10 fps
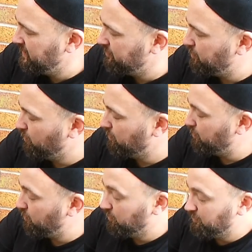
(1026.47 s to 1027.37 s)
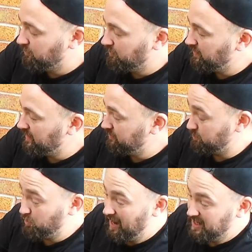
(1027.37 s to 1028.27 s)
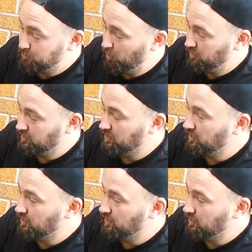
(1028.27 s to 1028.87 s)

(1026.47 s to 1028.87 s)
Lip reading: for price point